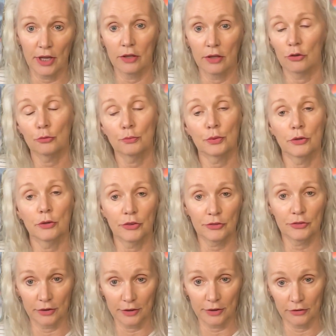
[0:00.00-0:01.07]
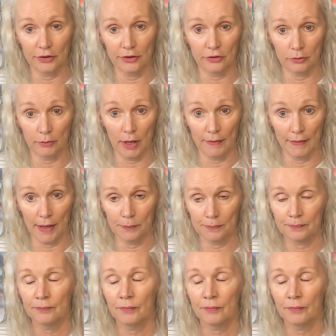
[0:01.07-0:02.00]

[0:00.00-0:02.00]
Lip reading: and there's proven statistics around that.